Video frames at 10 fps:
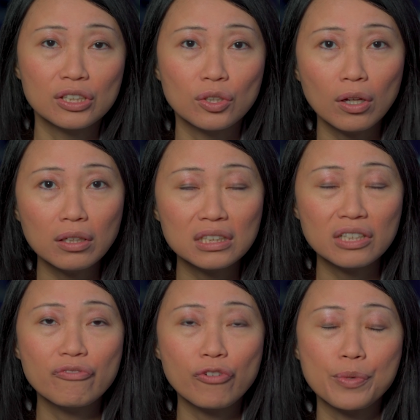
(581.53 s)
So all
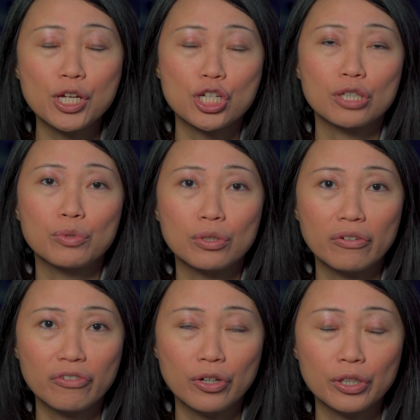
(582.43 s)
this information will
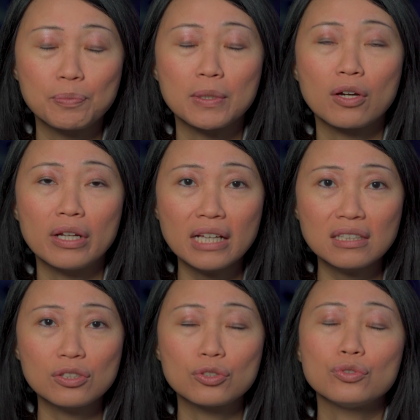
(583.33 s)
of course be
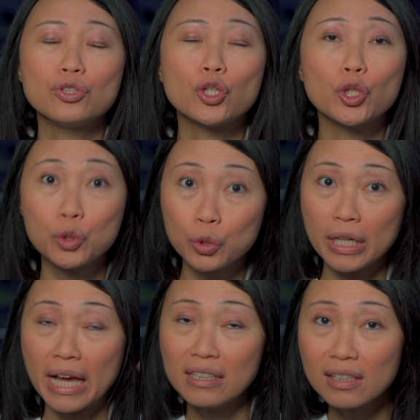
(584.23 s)
connected to your
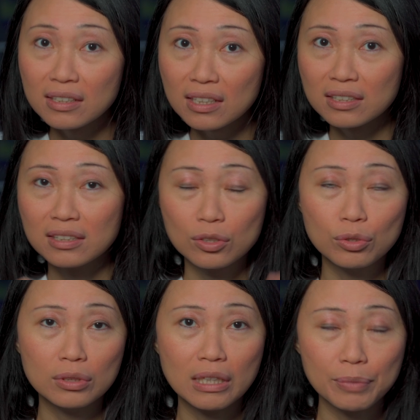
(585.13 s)
Google Analytics
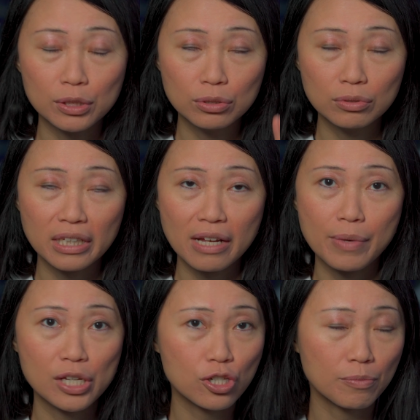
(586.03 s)
tool number two that I
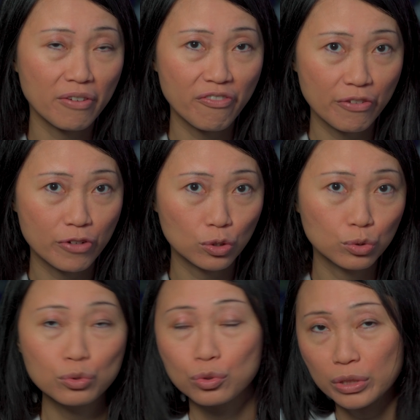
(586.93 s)
mentioned, my favorite
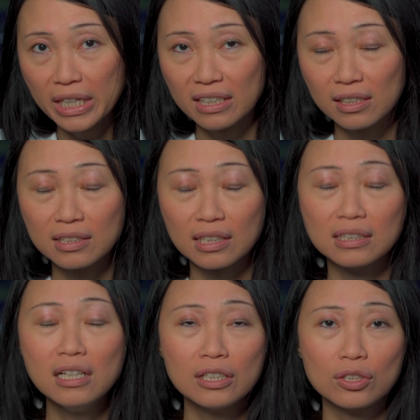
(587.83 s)
tool, Google
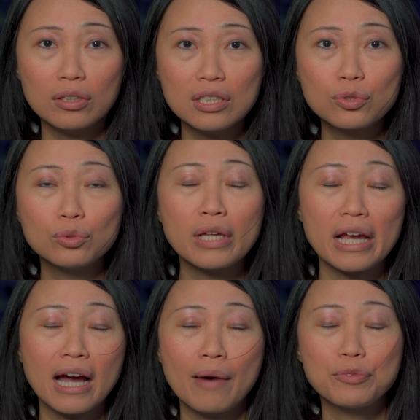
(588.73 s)
Analytics. So all these tools
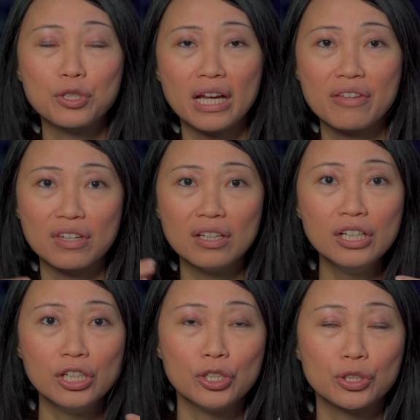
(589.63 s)
can come together
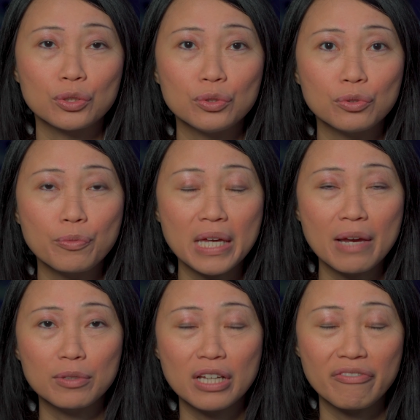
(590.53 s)
so you'll be
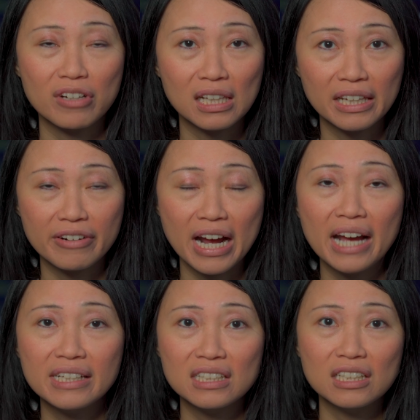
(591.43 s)
able to have a clearer
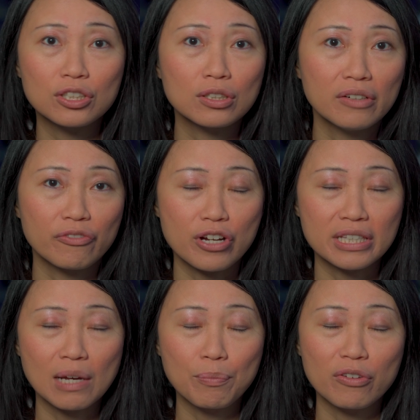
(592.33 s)
idea. For
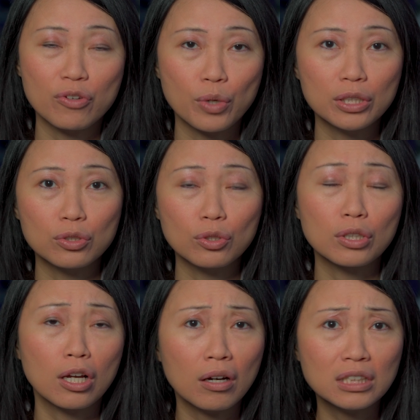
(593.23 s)
example, if you want to know
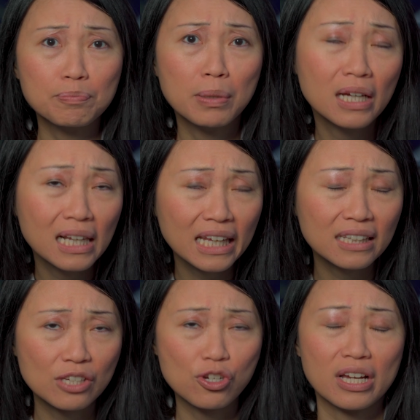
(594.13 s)
the cost per
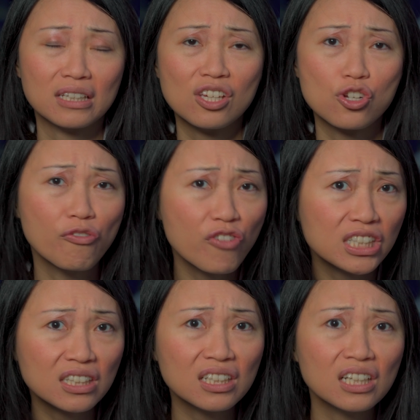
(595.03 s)
click that you're getting each
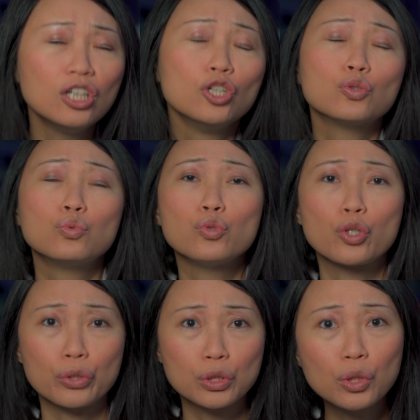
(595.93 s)
visitor to
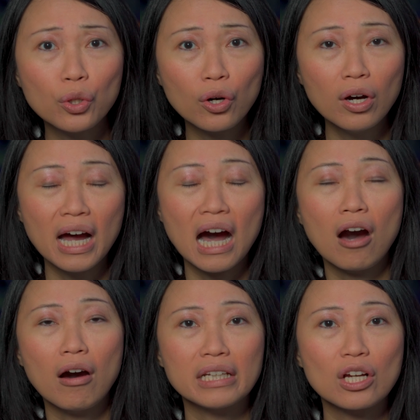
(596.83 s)
your store,
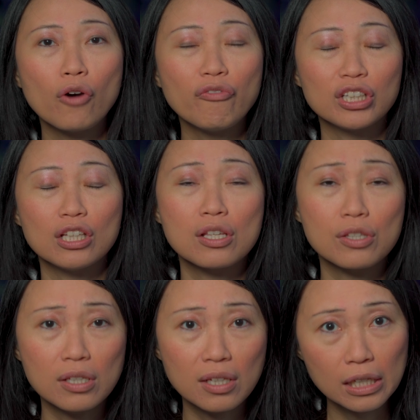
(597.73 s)
how are they
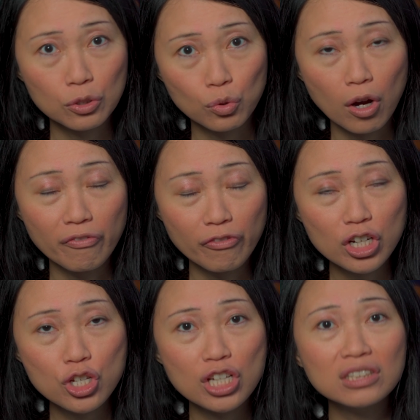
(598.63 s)
converting into
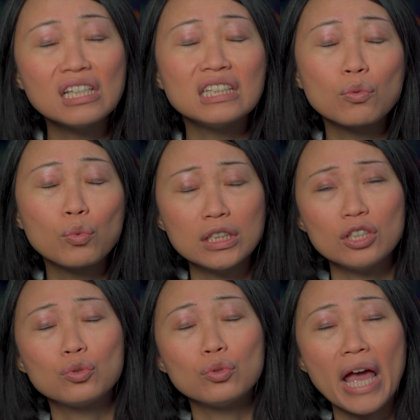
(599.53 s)
conversions? Is it worth
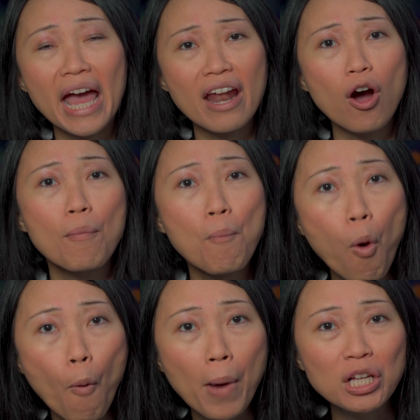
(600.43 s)
it to add on
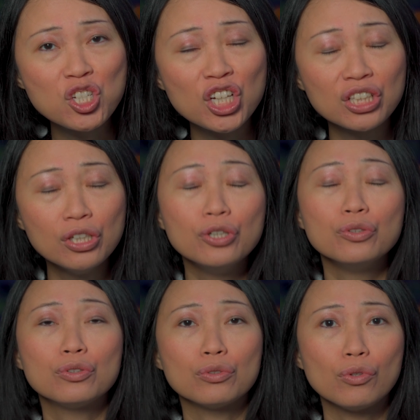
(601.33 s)
more budget
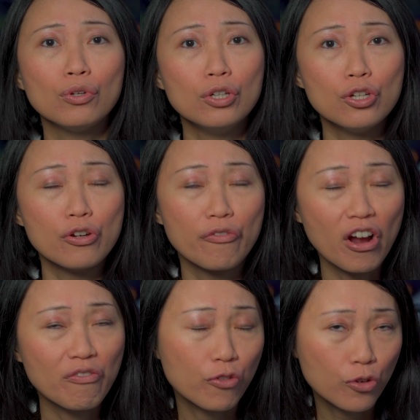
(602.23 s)
to
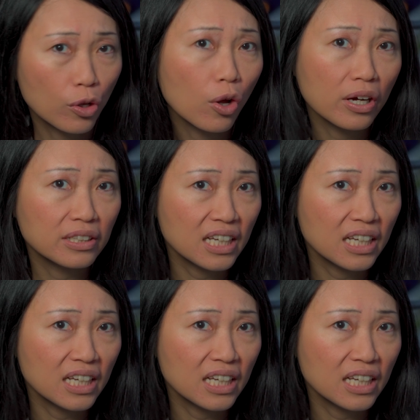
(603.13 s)
run for a longer